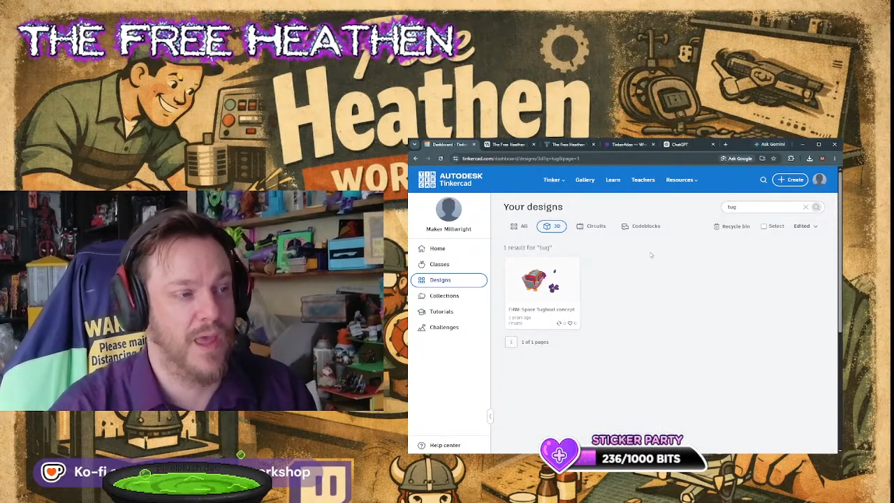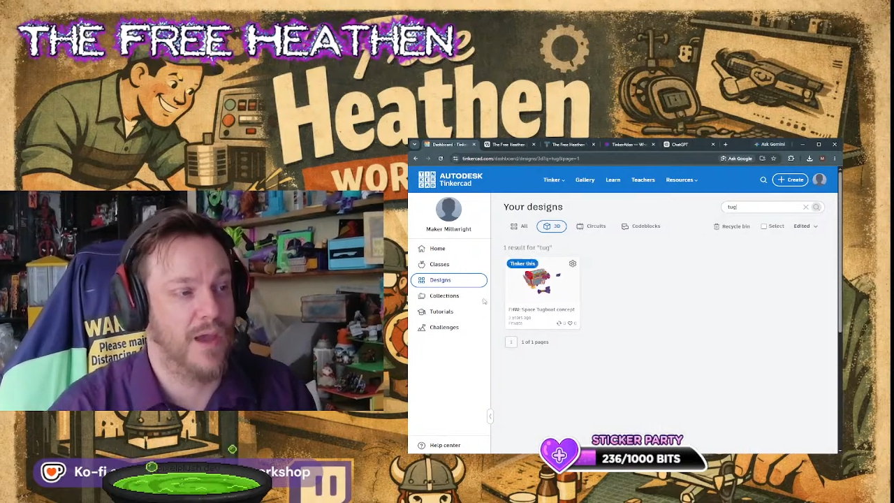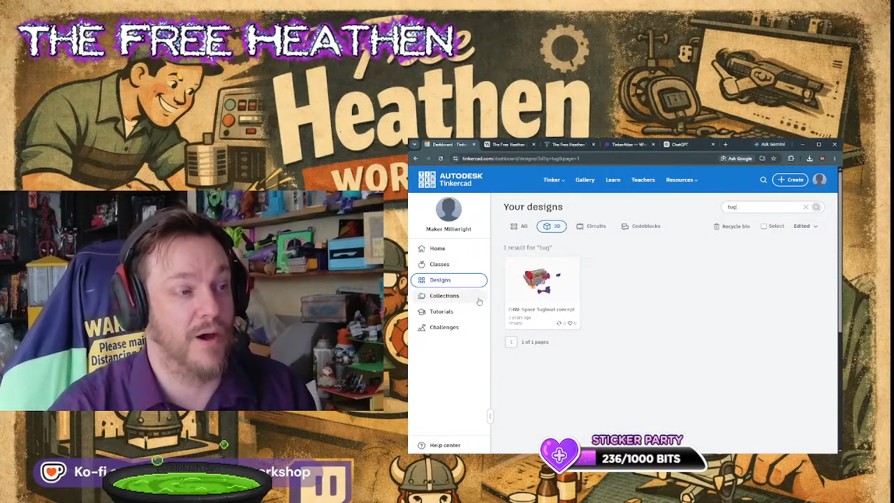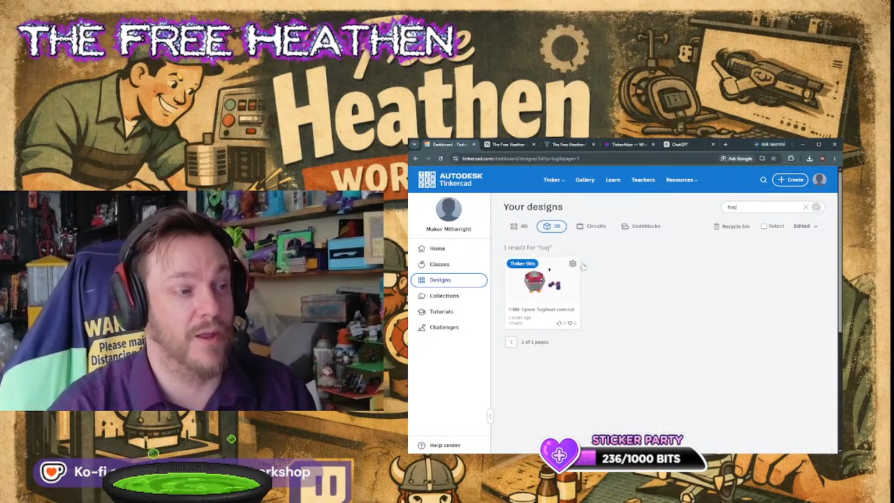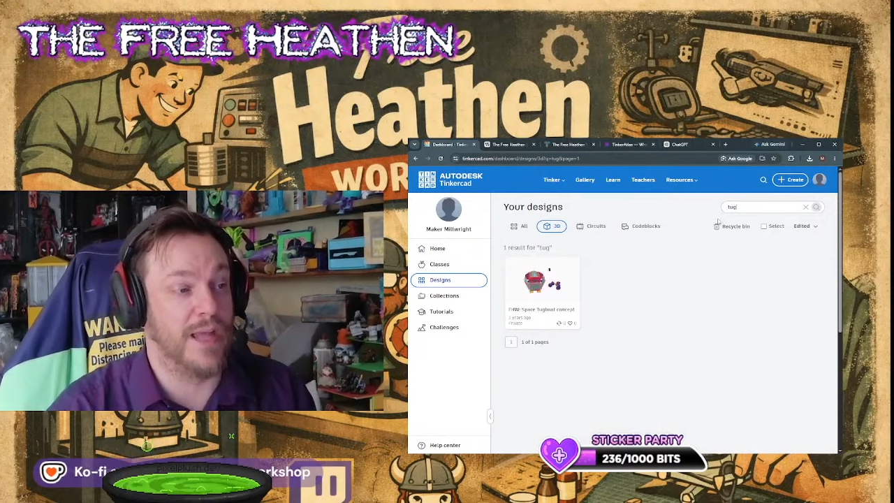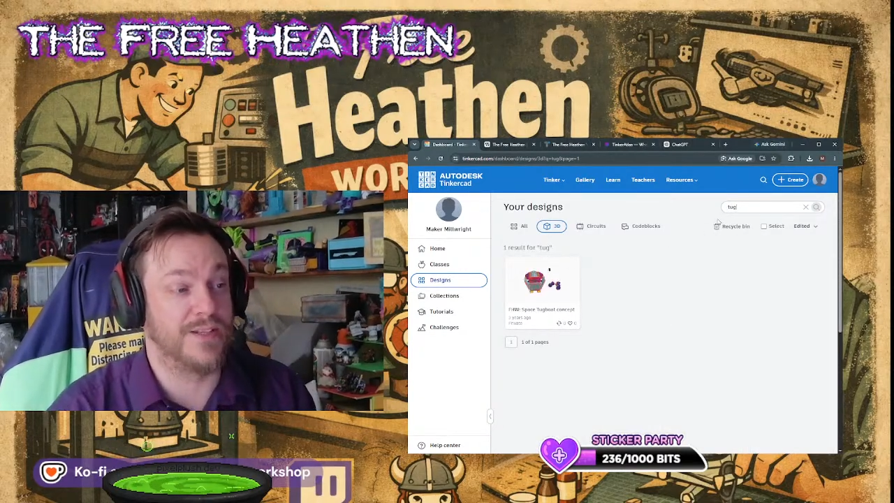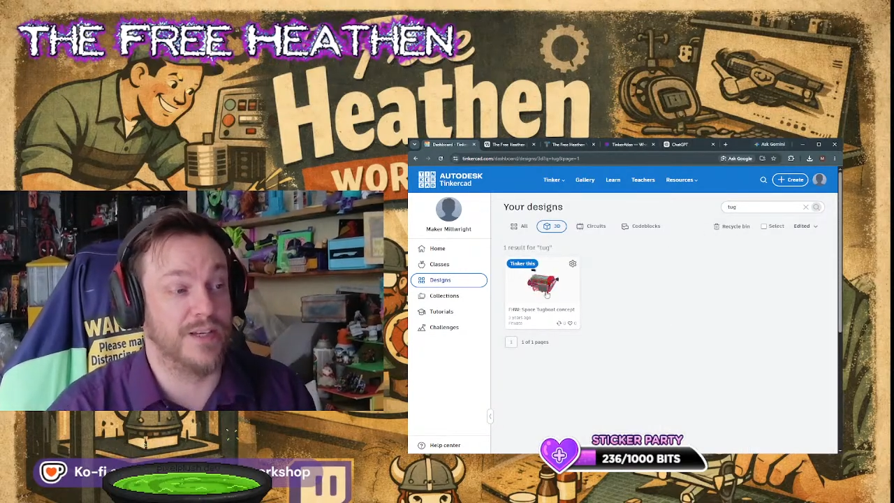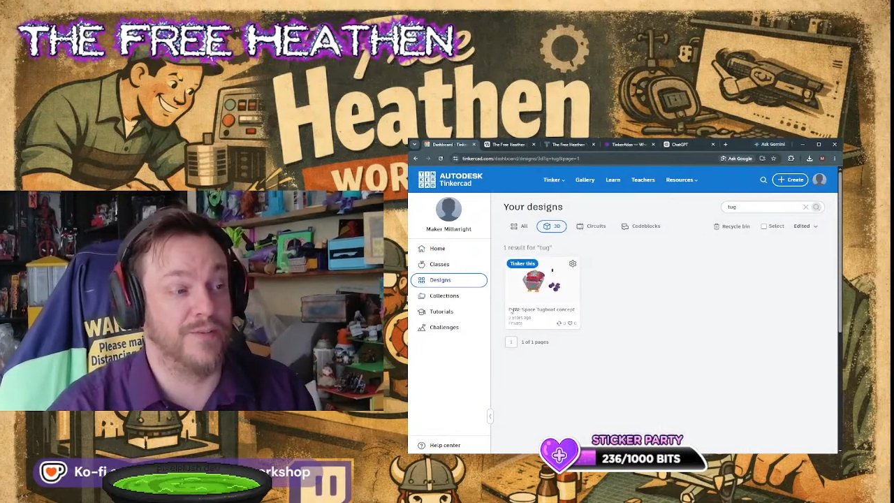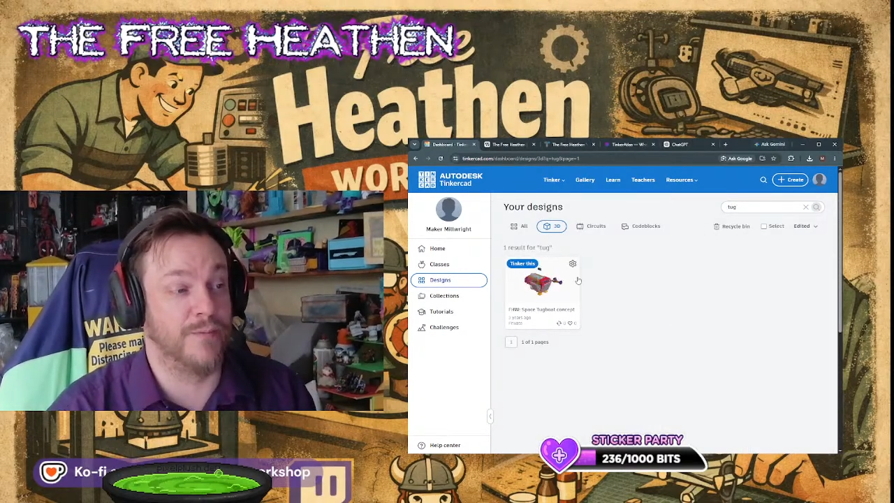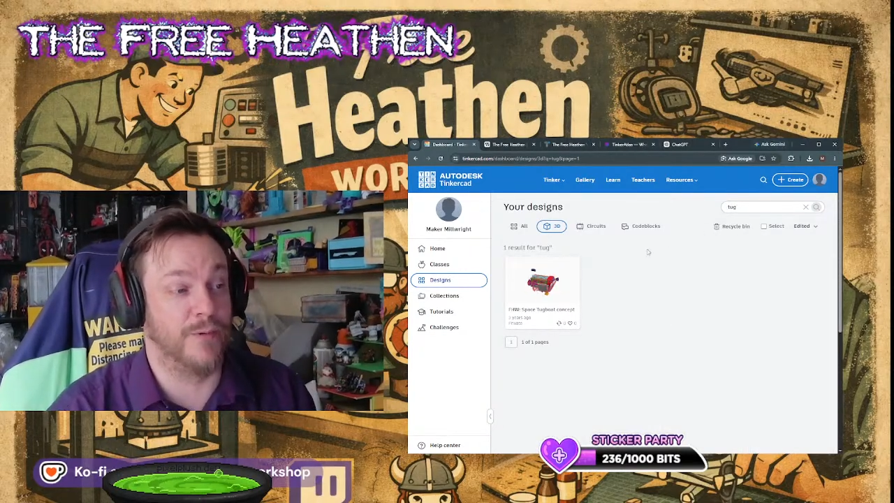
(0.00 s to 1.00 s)
Oh, that's a
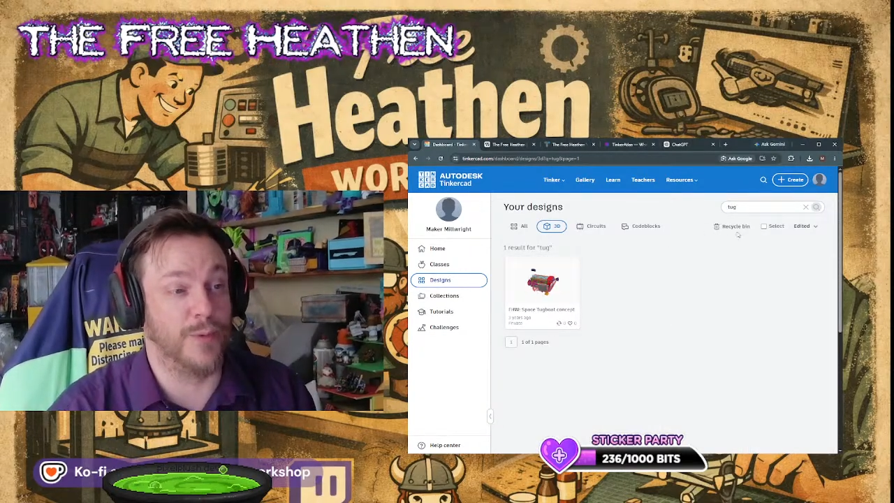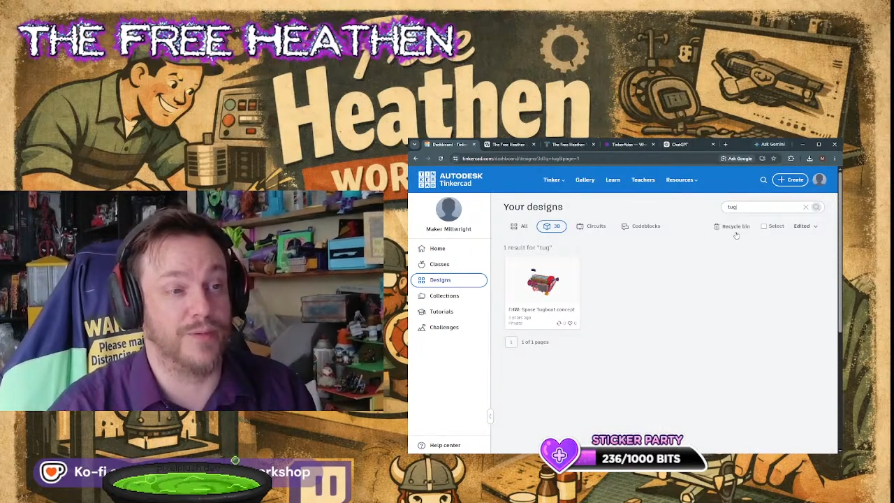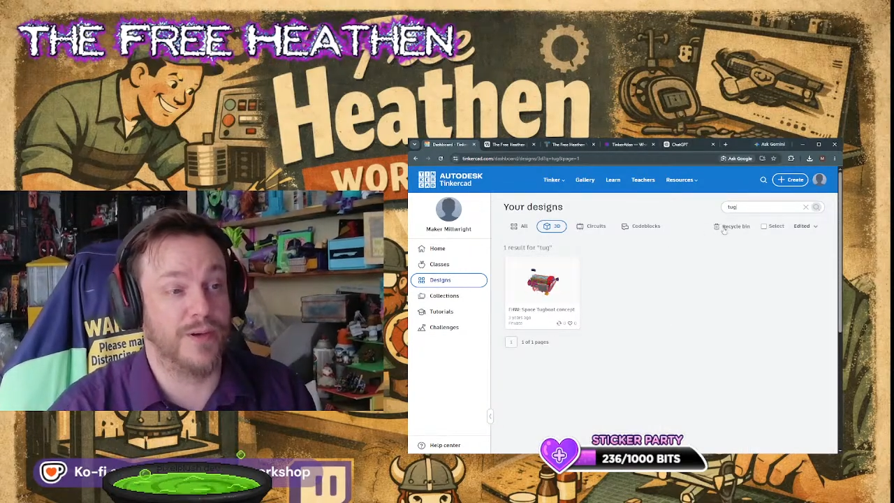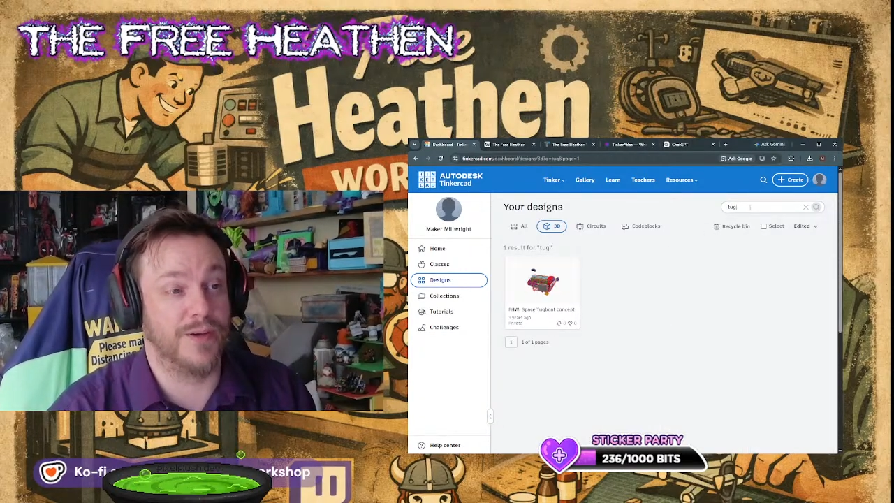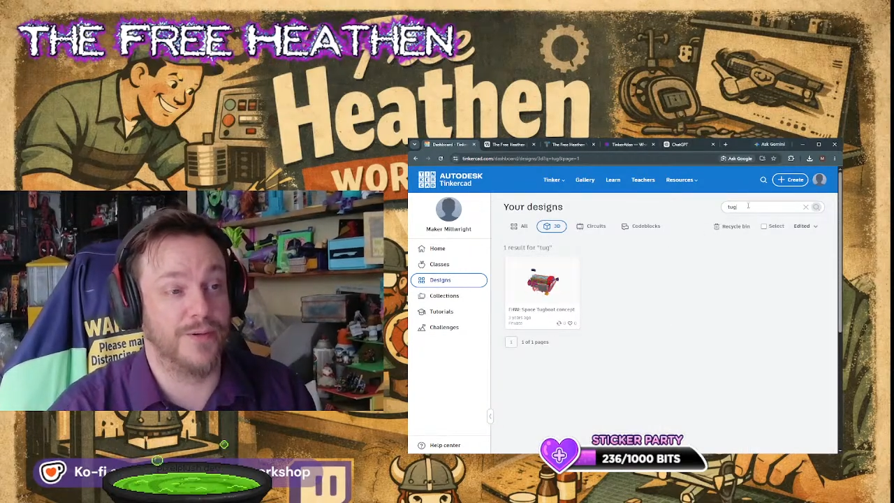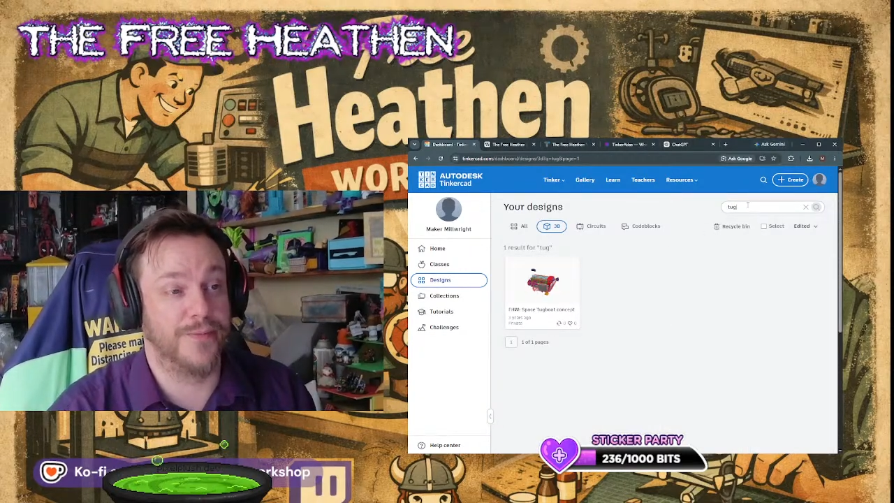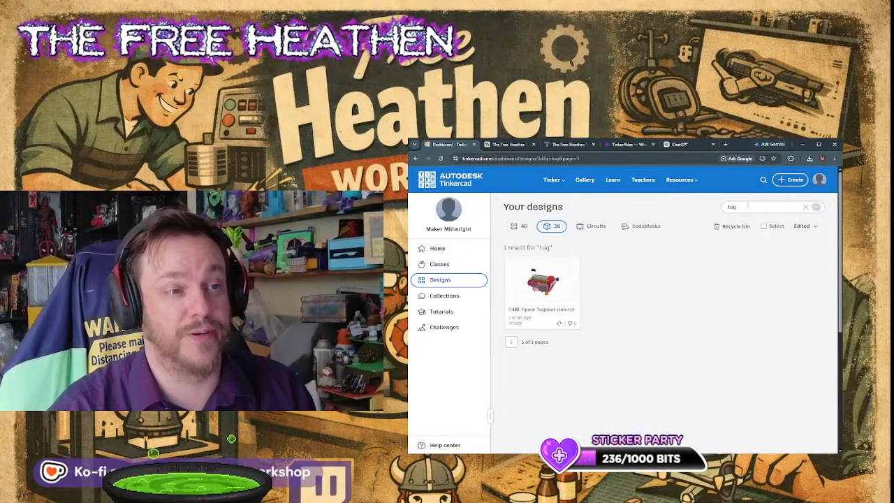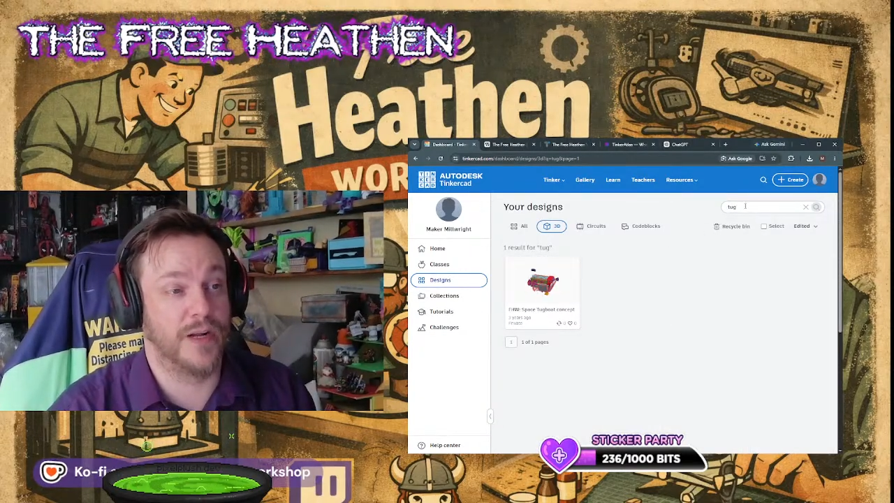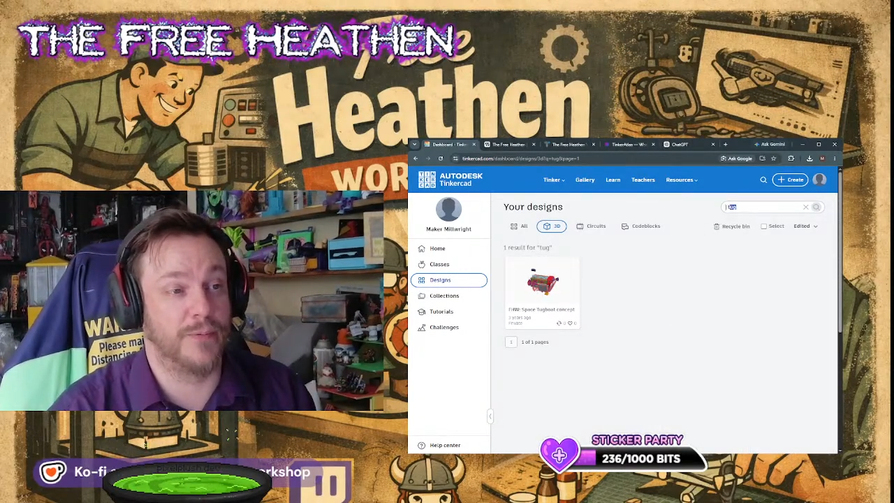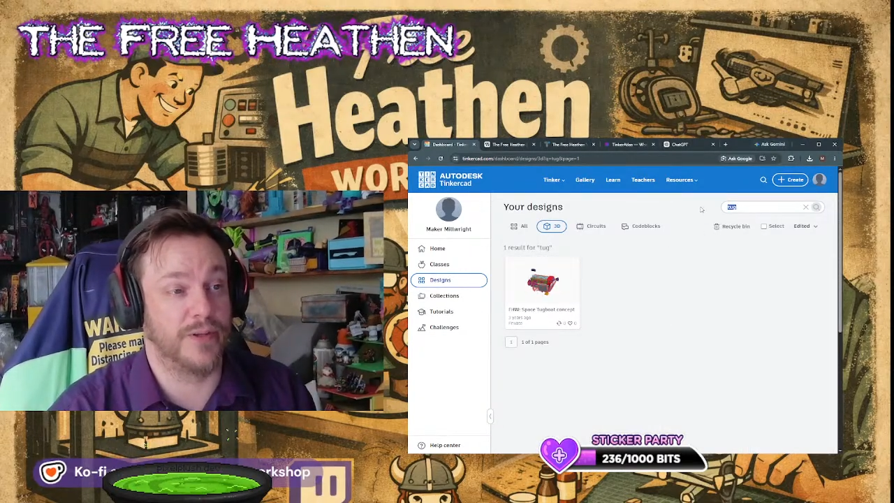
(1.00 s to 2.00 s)
different one we have to do.
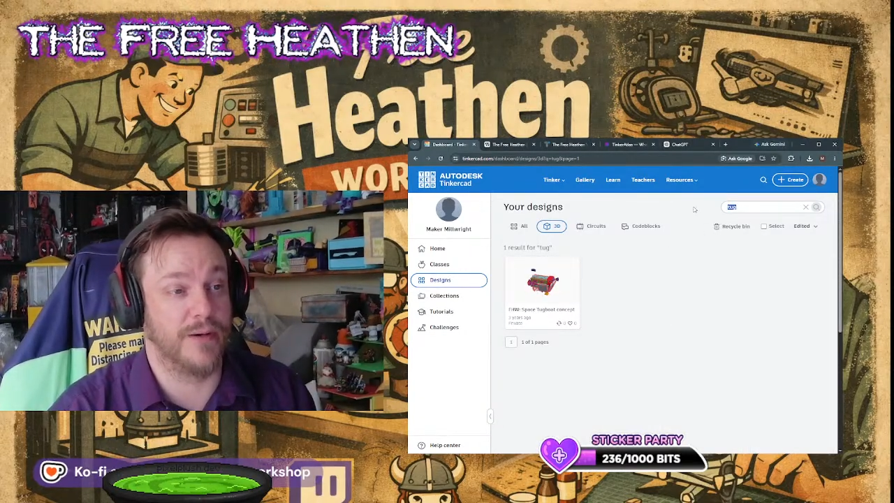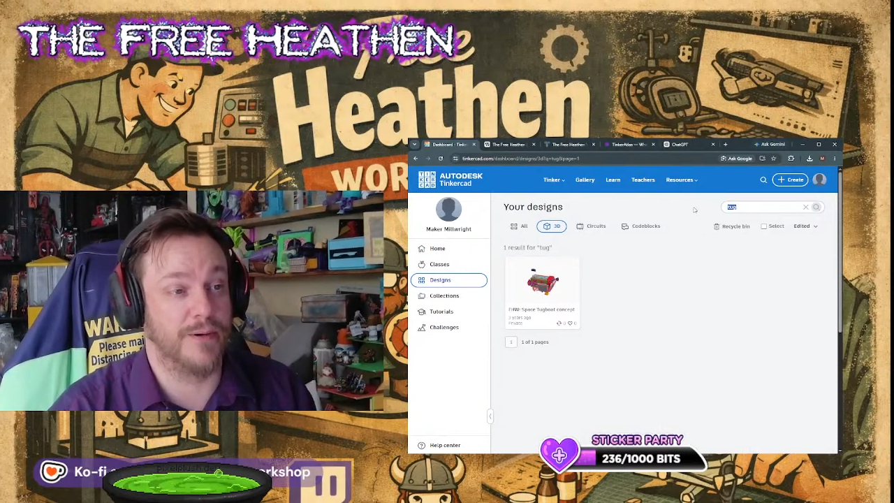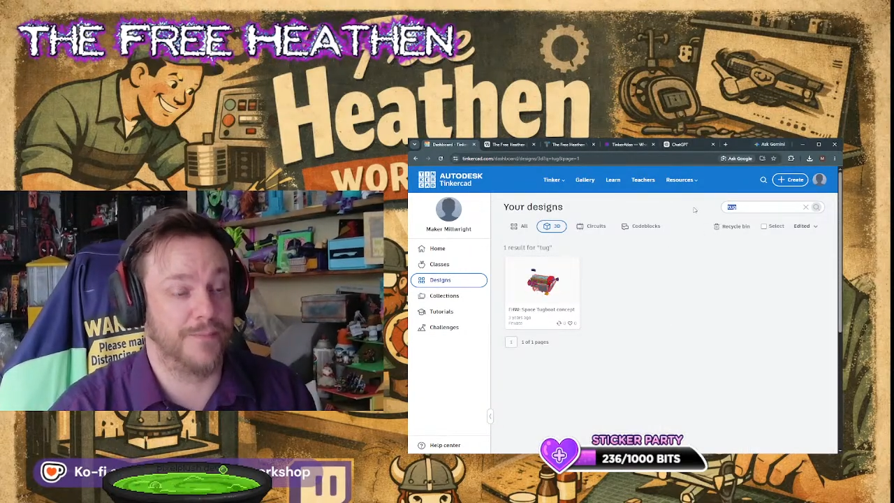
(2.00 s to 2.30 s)
Forgot about that one.